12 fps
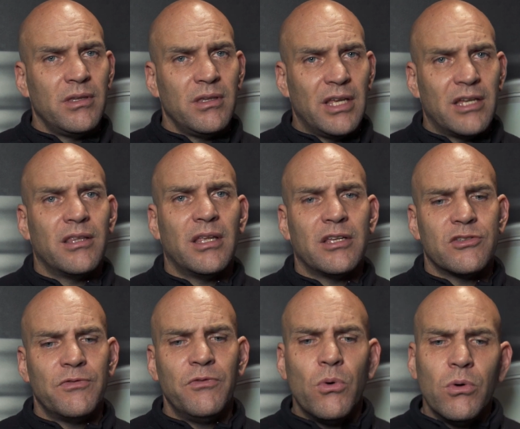That's
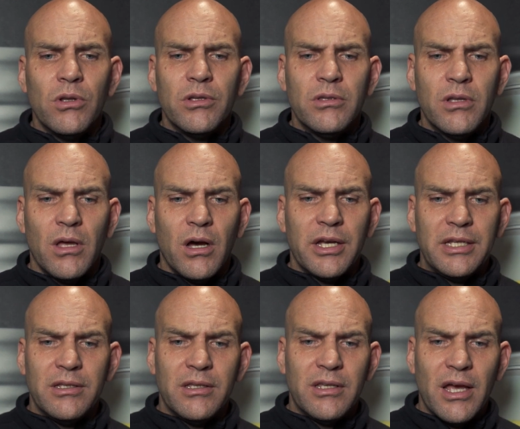fallen.
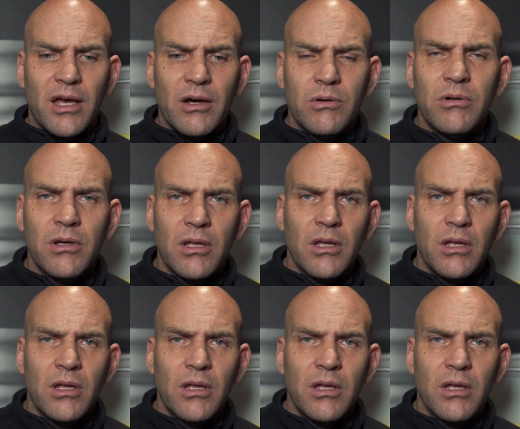Now